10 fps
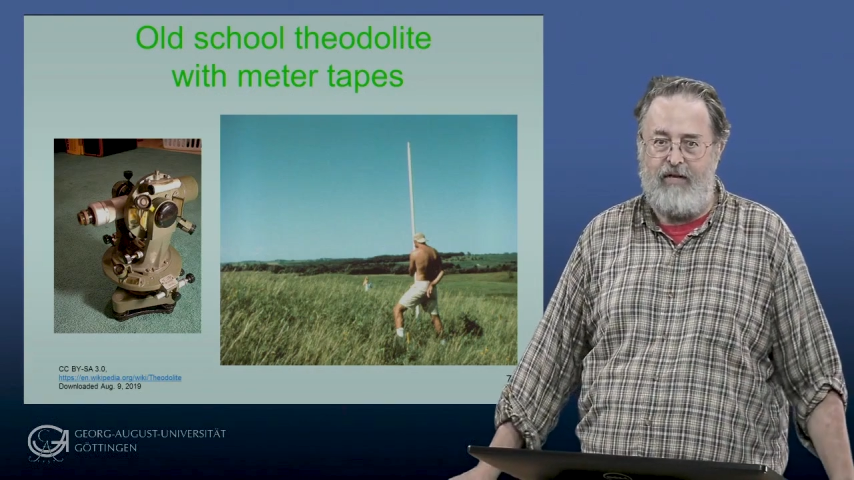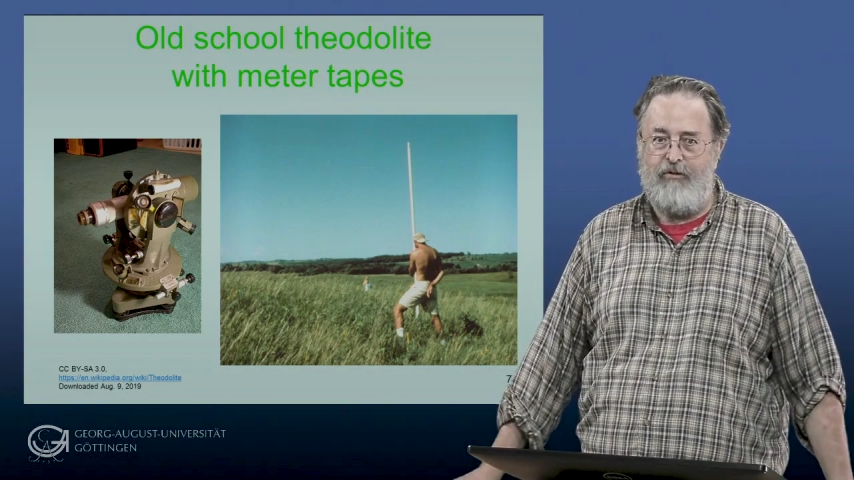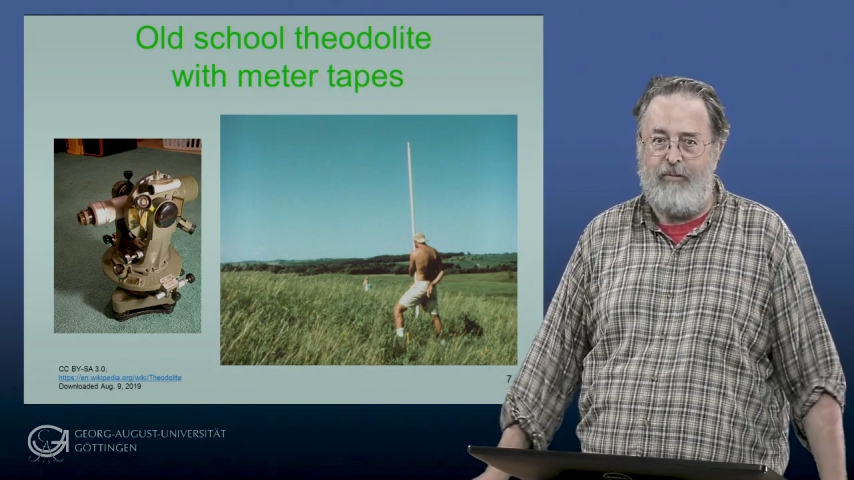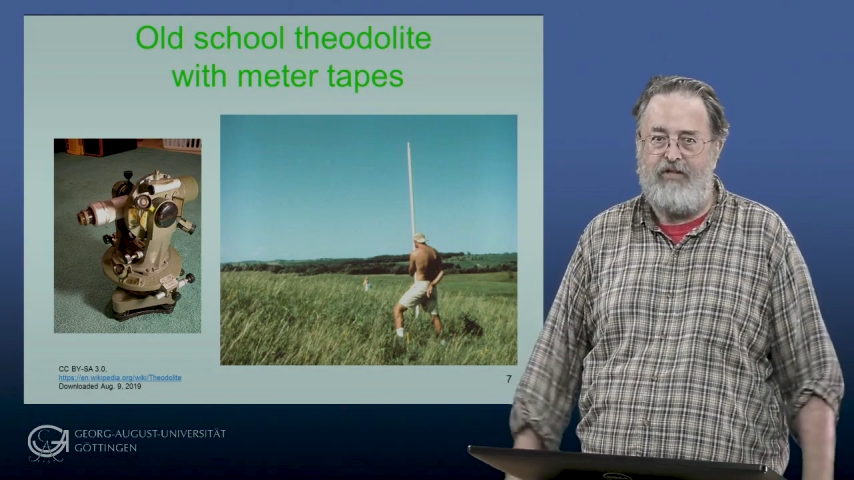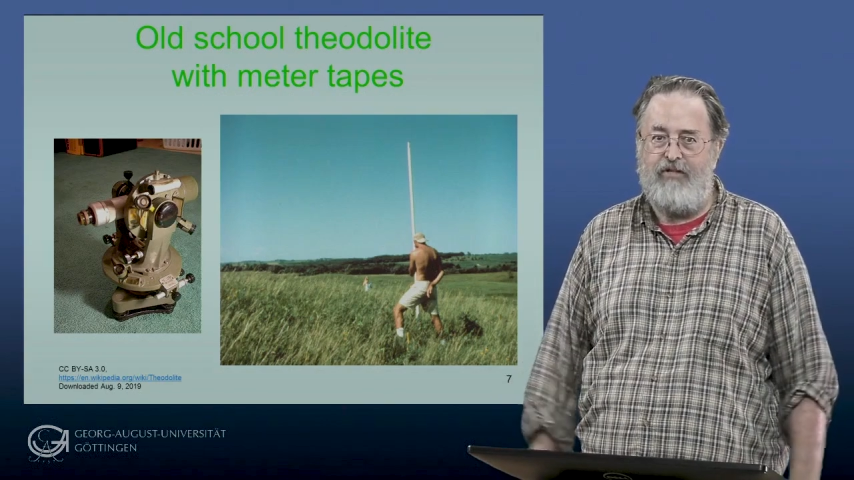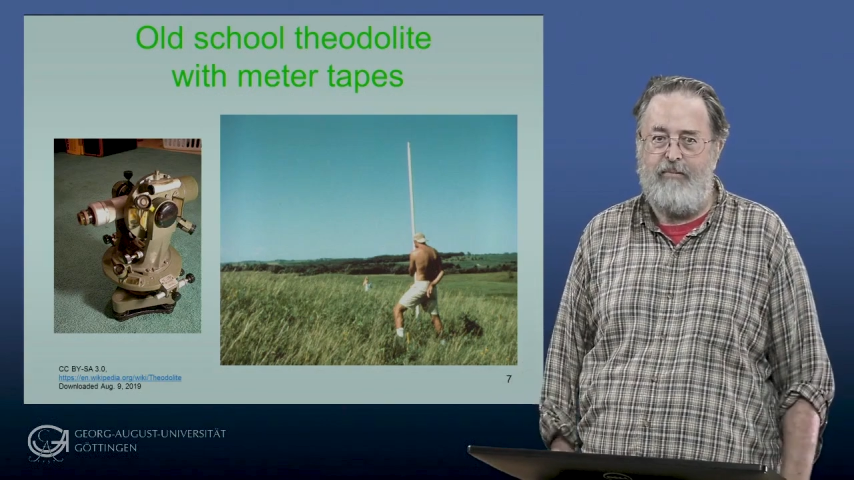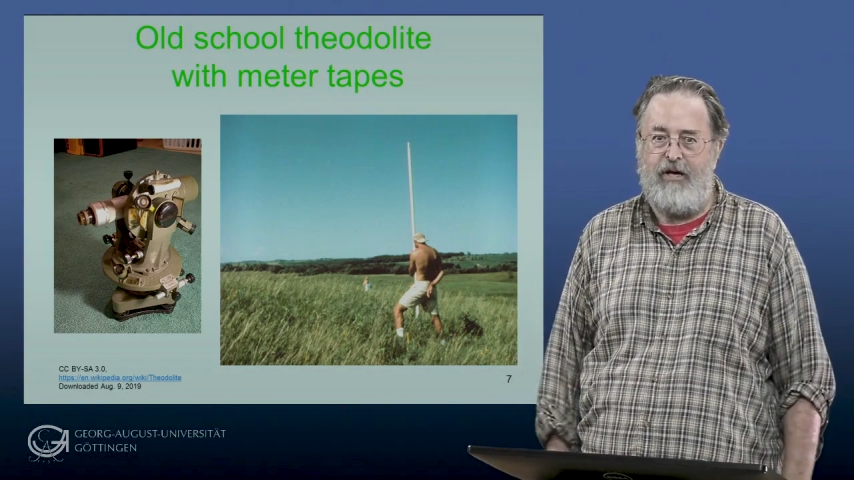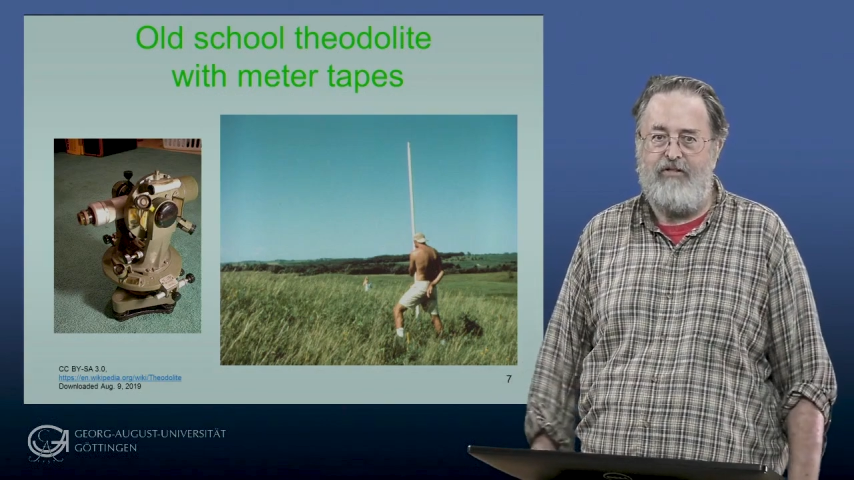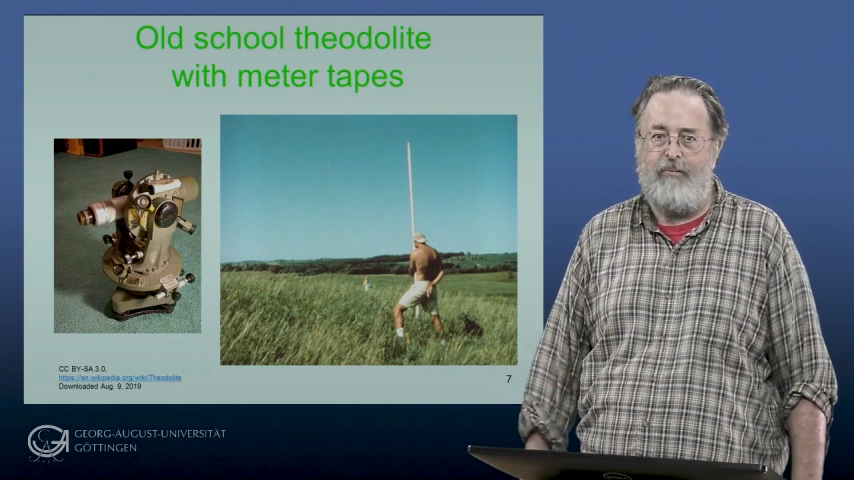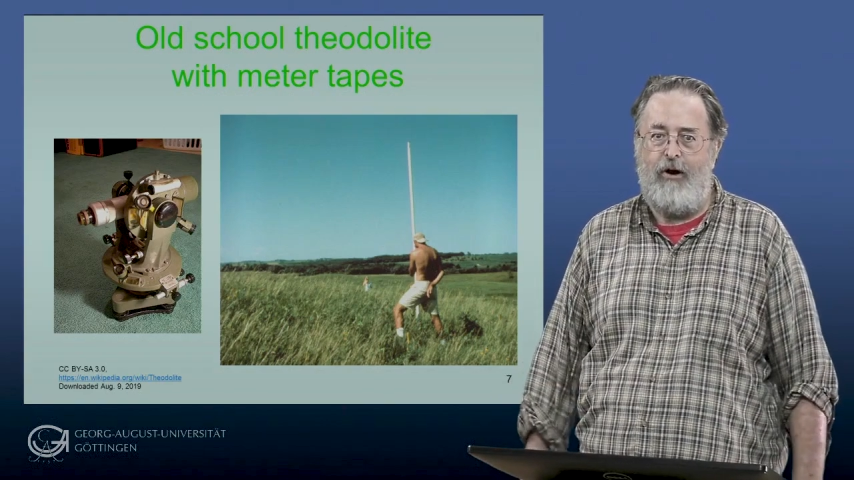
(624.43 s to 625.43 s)
information
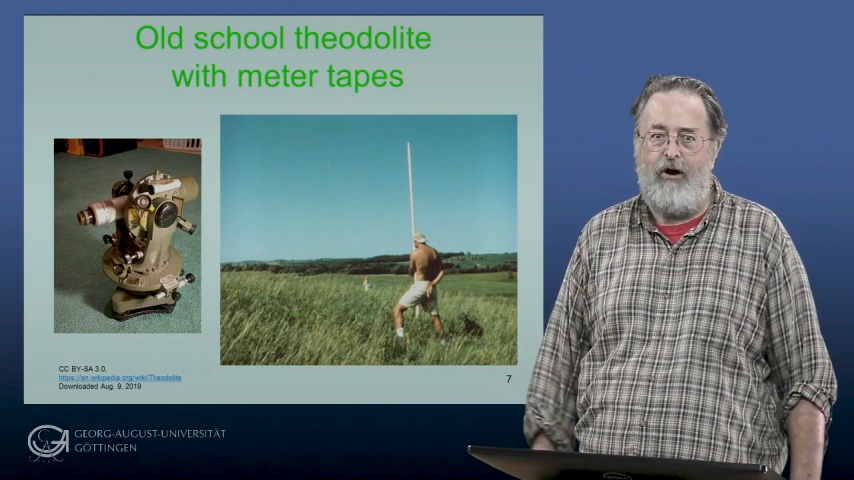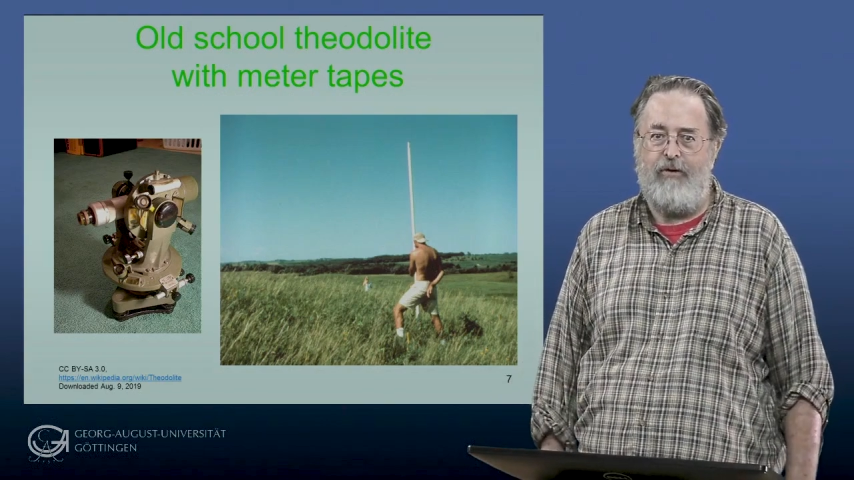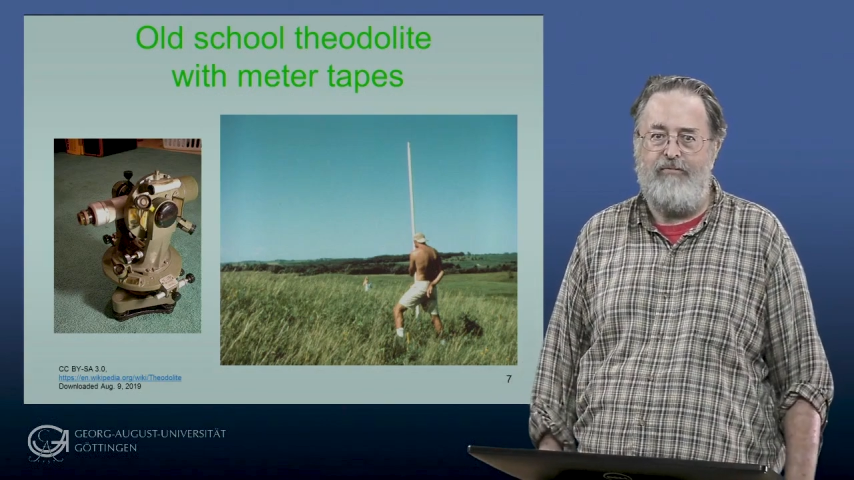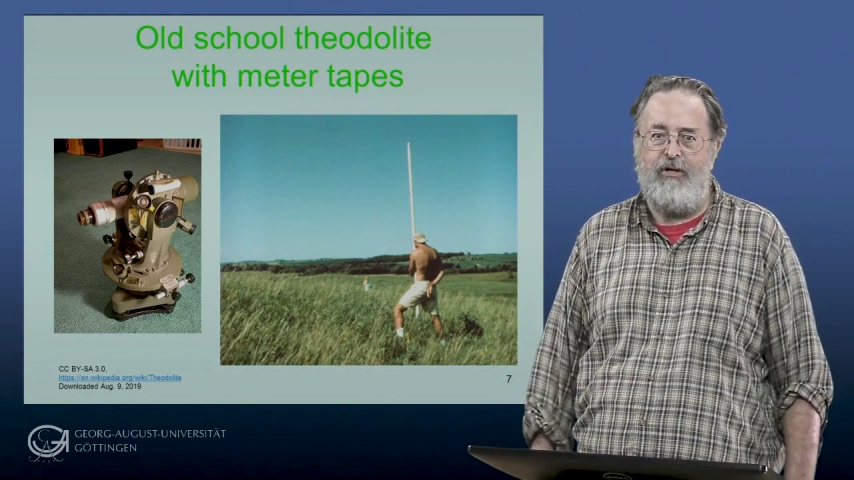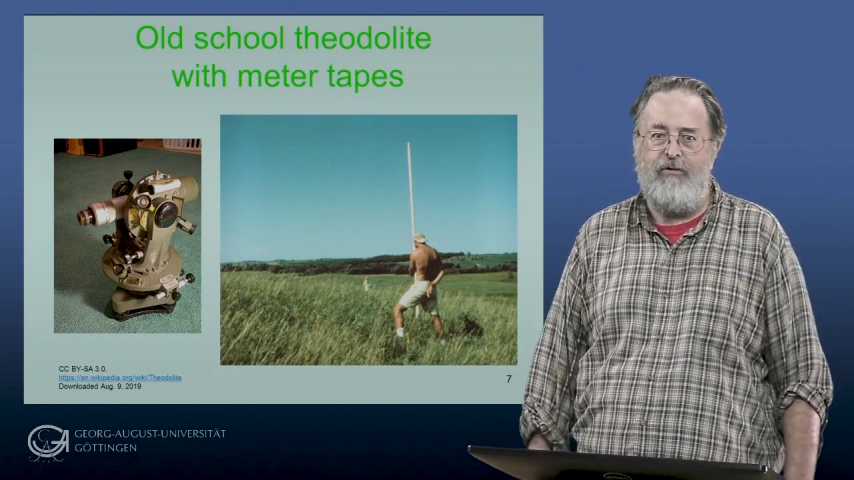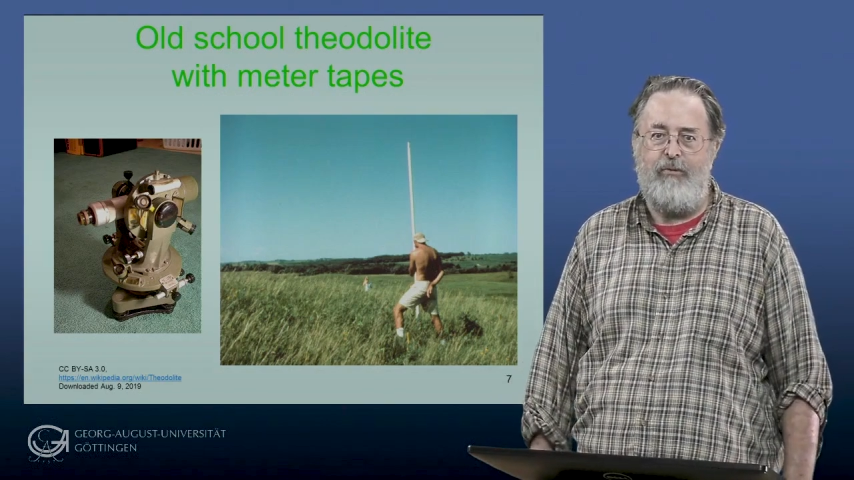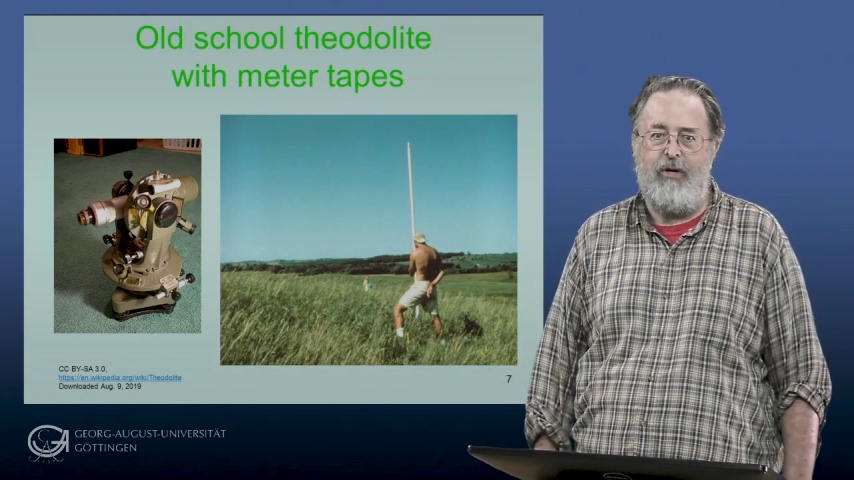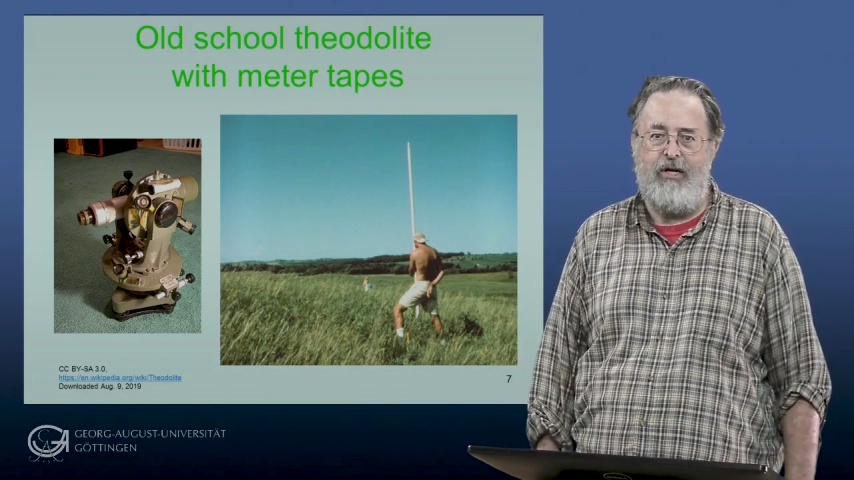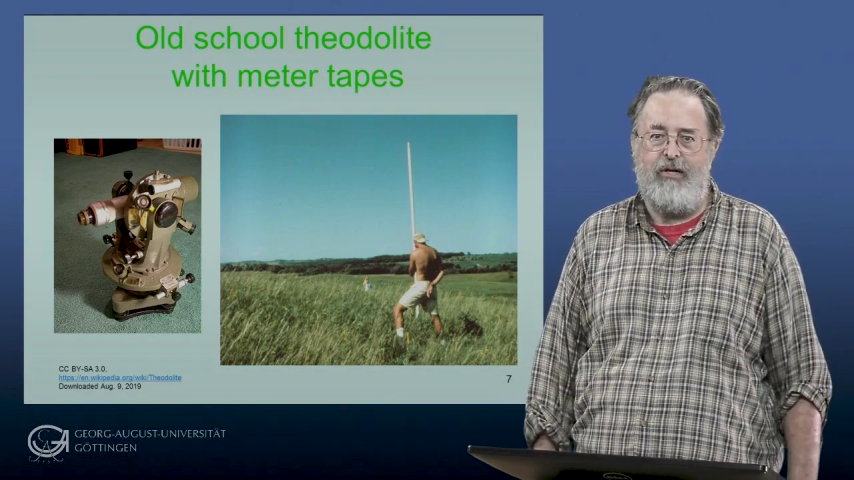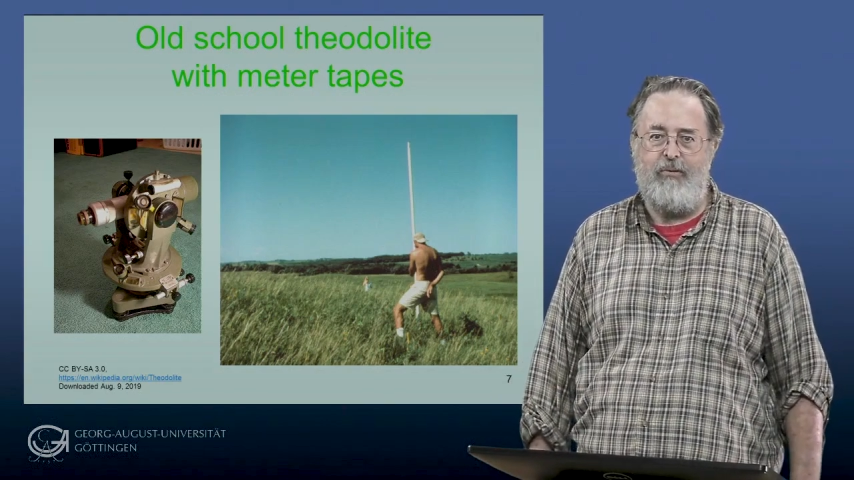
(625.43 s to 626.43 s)
about topography as
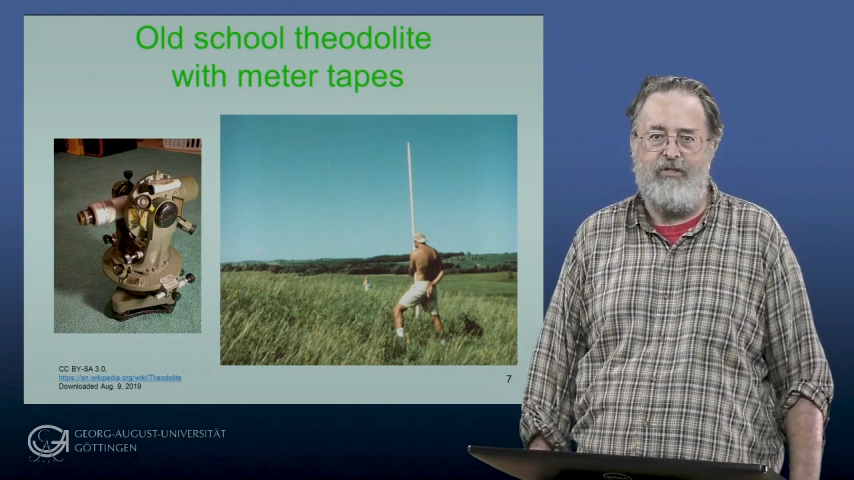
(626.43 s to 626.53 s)
well,